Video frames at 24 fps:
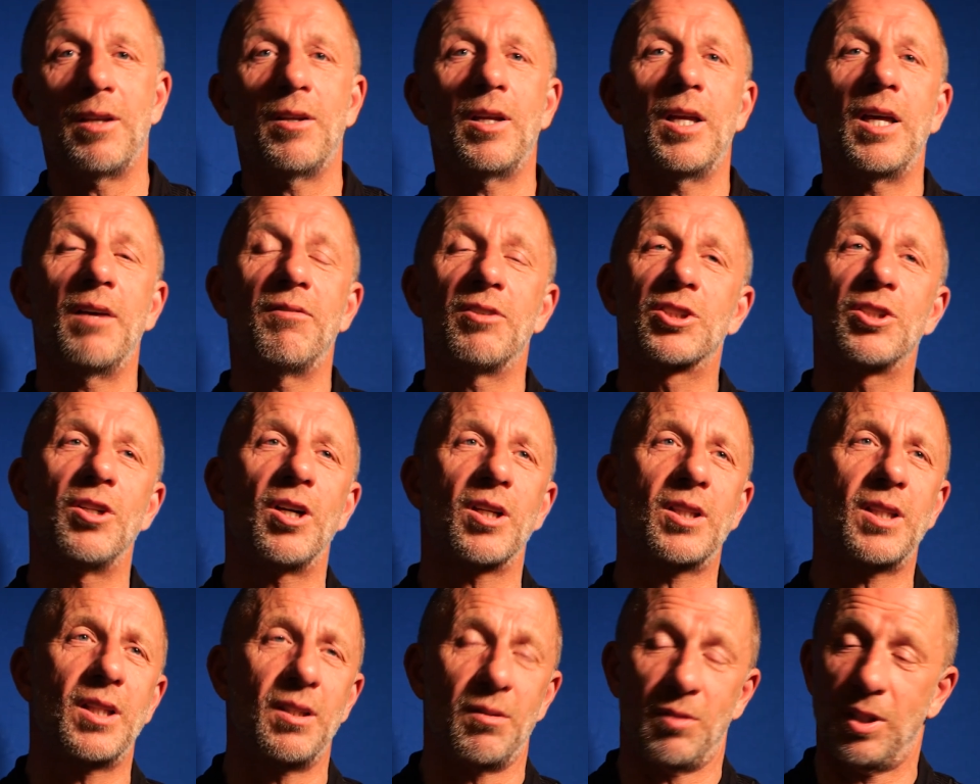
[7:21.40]
If it's
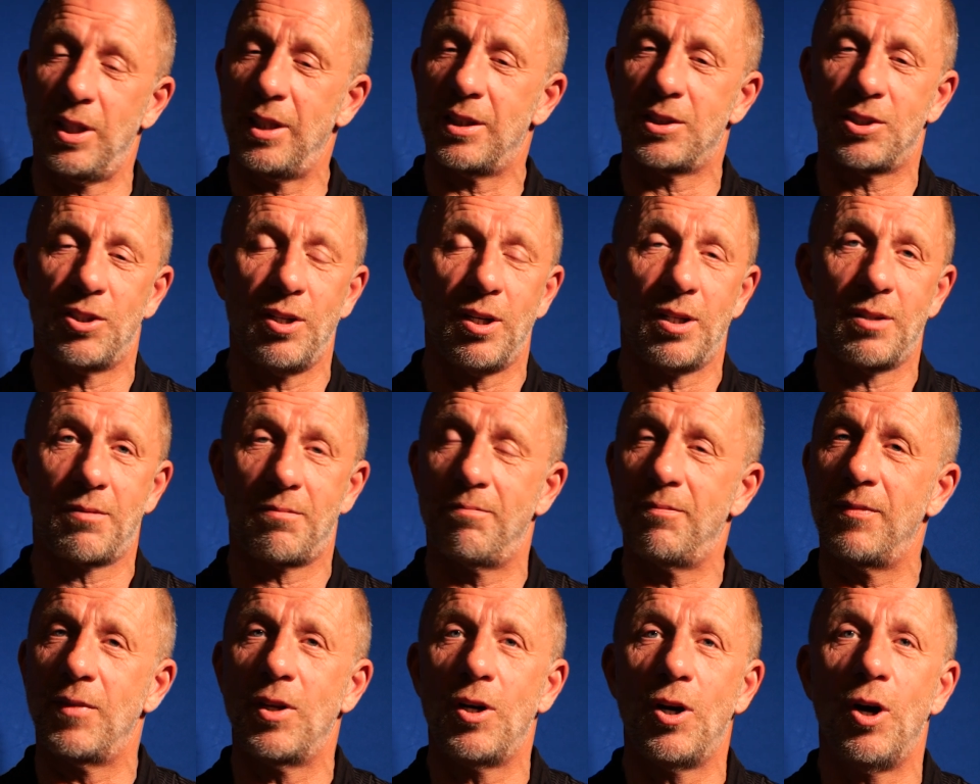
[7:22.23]

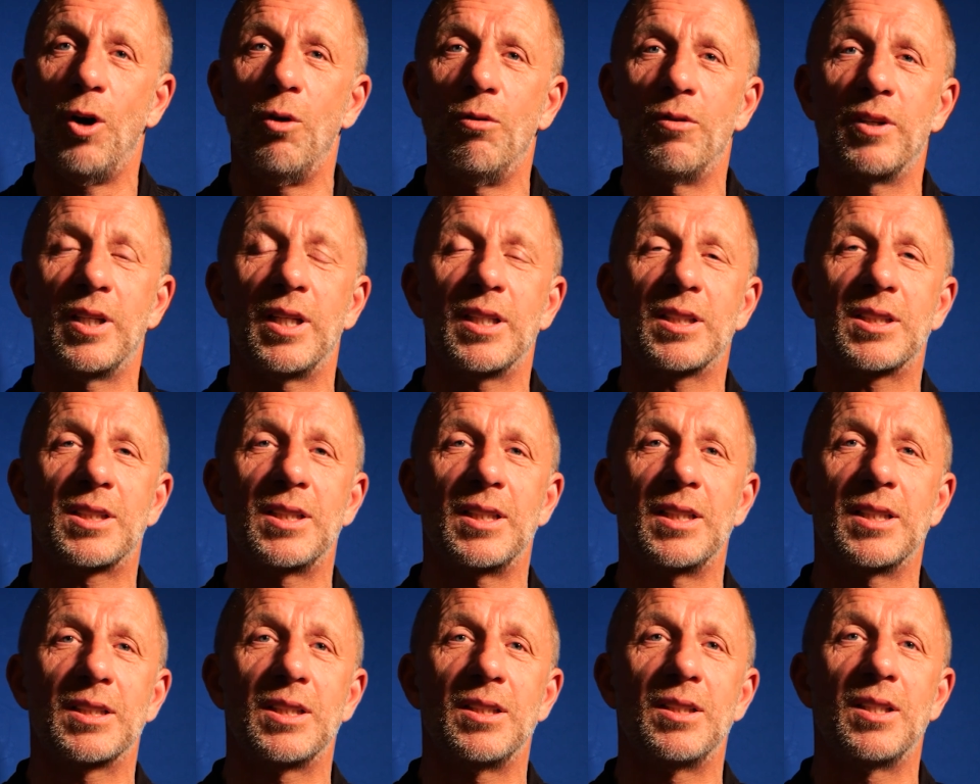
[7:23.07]
not over this
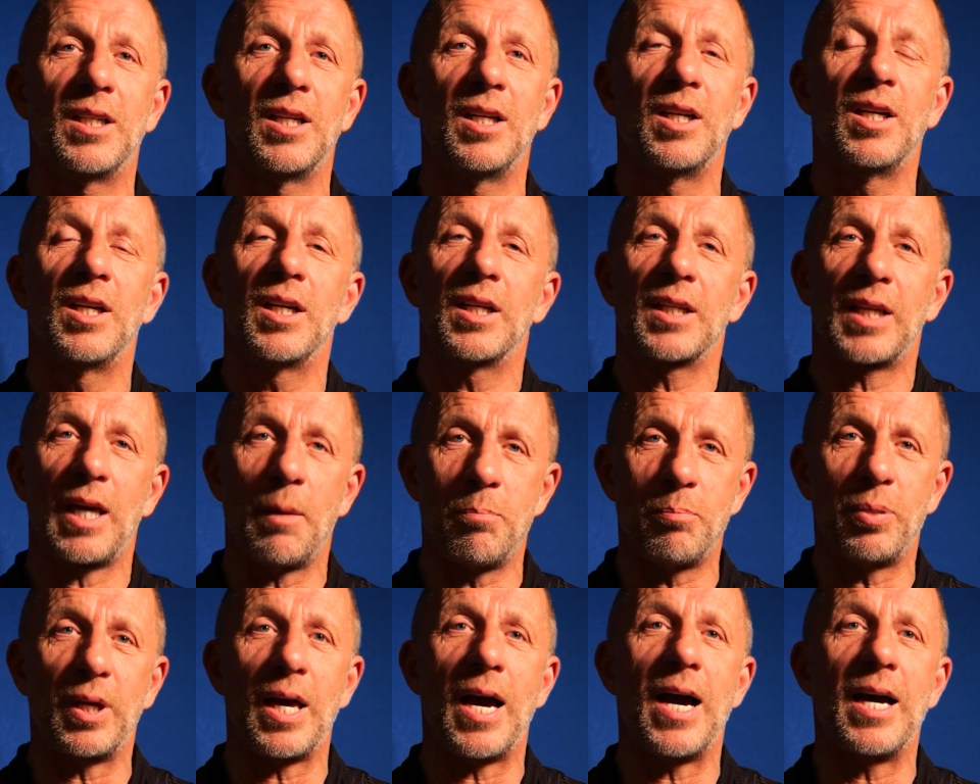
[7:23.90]
season,
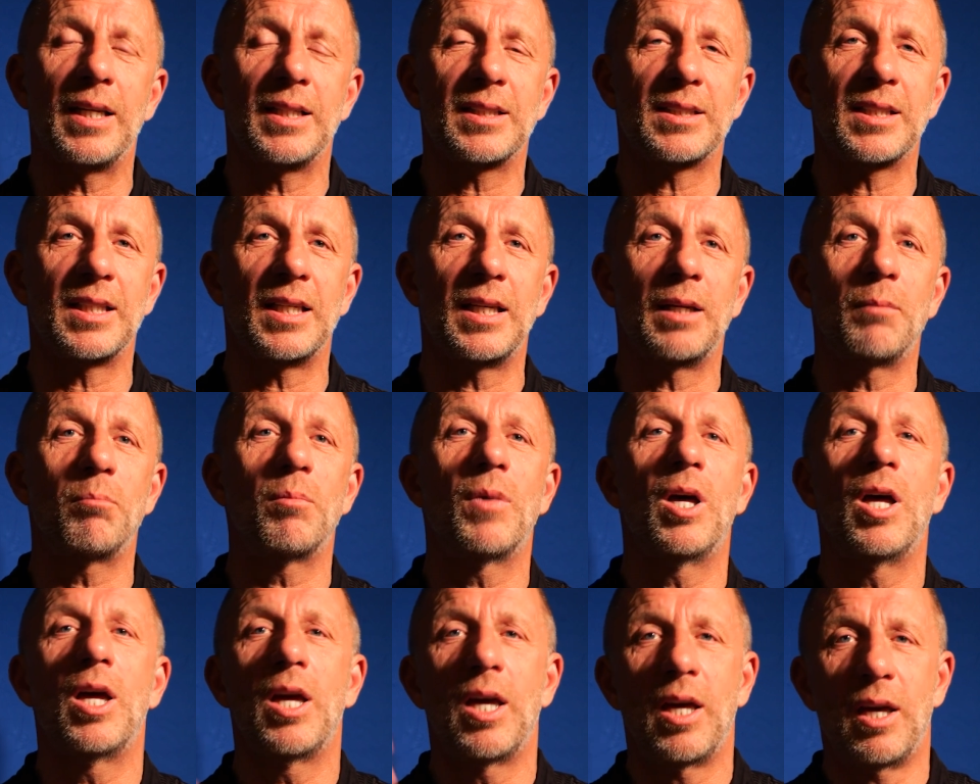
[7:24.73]
get behind the team.
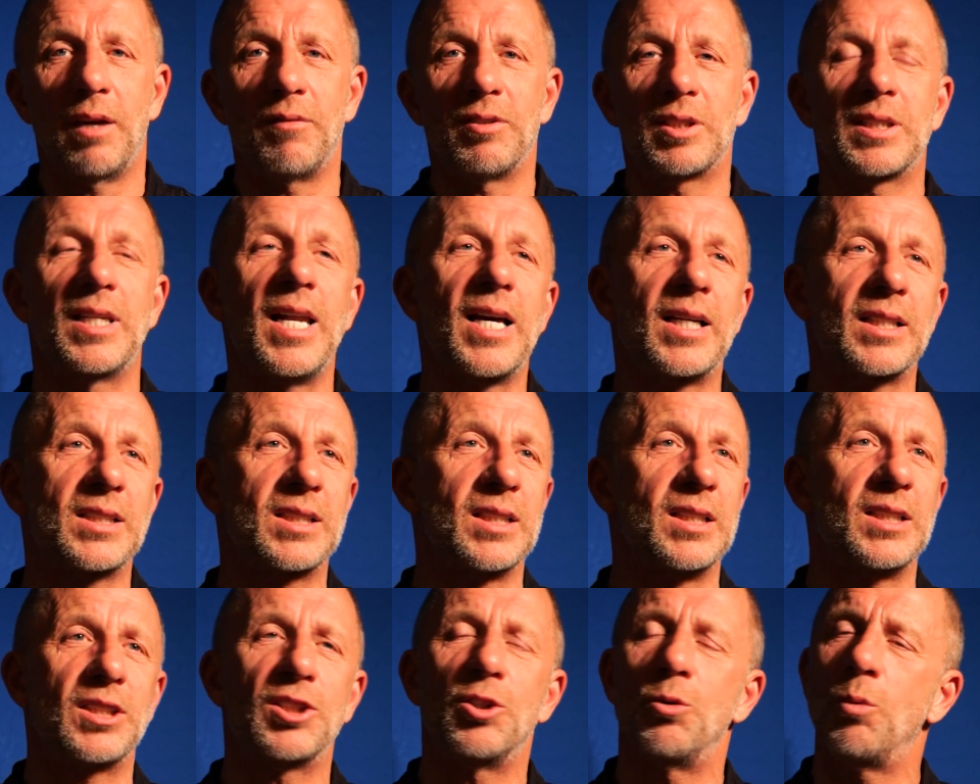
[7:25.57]
If it's next
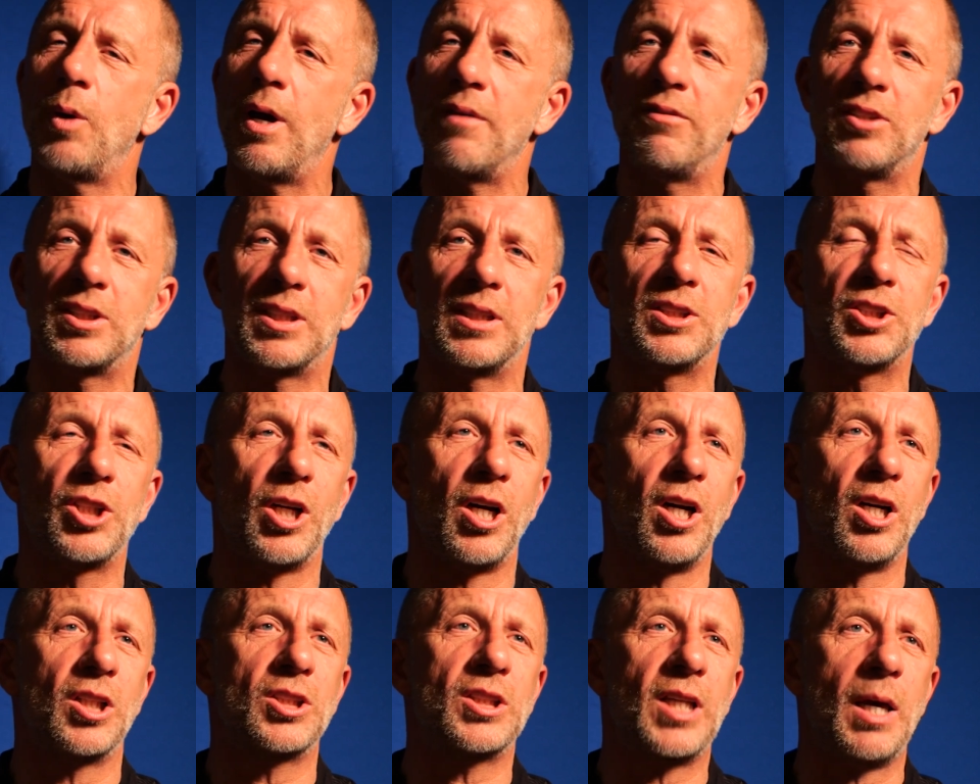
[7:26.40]
season, whoever's in
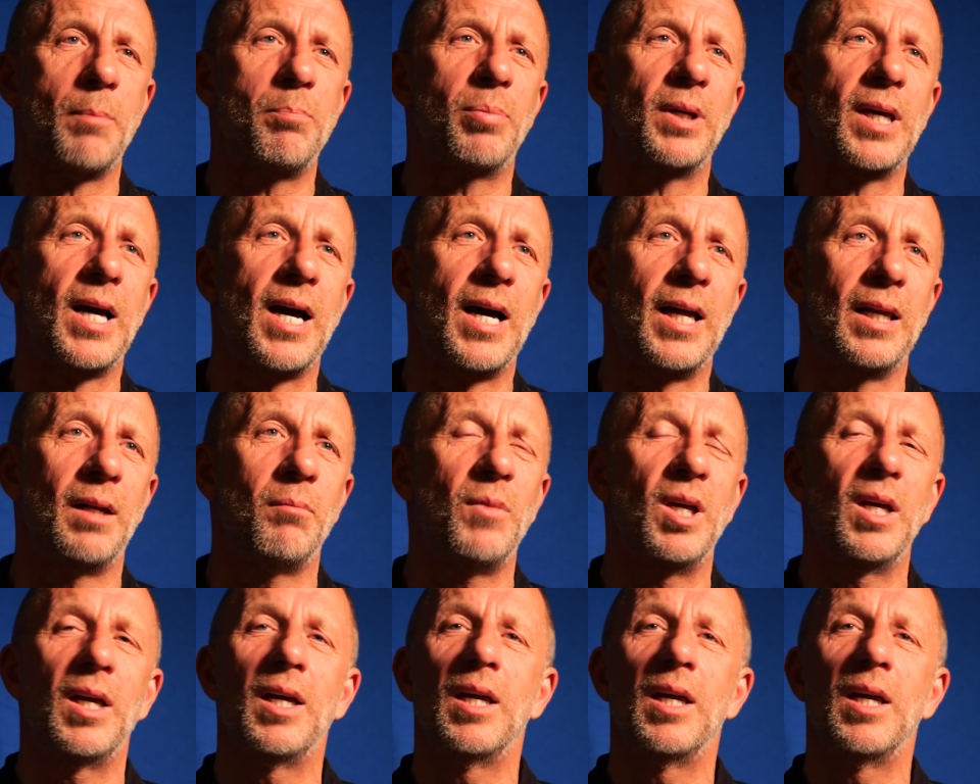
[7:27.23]
charge, get behind them.